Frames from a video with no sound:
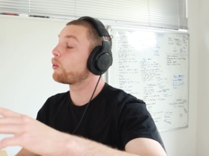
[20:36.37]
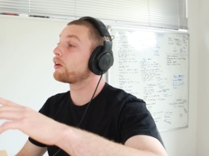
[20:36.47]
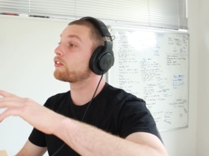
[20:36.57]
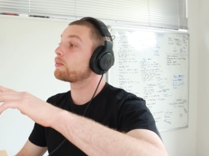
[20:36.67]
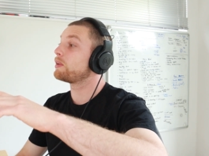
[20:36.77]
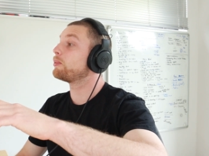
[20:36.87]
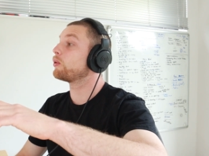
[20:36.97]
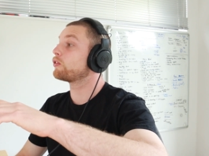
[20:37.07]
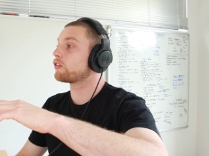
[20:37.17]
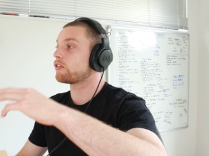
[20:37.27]
or is it
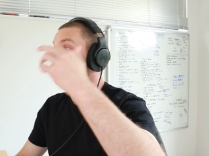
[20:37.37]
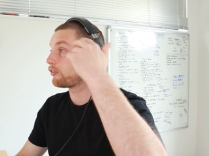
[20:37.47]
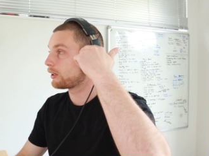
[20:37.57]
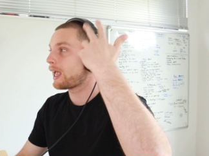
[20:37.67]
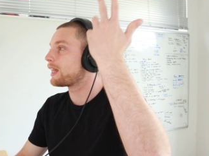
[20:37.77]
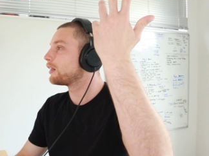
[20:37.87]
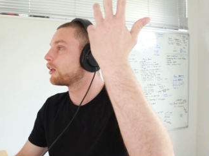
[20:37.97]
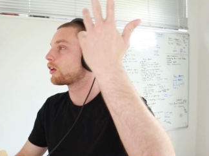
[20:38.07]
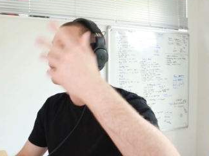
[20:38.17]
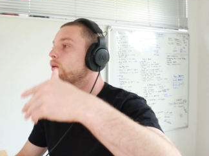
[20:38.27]
people just forgetting
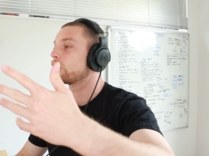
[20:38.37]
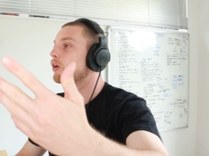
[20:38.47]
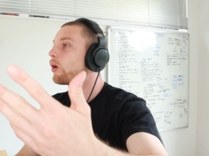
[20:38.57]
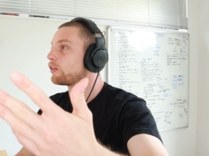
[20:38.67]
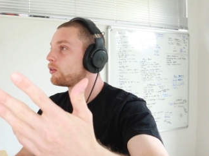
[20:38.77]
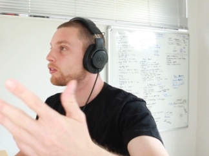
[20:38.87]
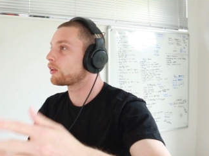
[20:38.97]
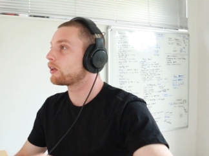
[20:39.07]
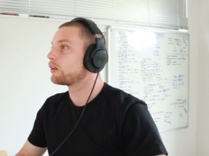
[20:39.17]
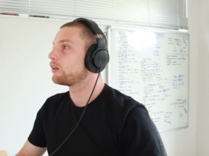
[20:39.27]
the code and not using it?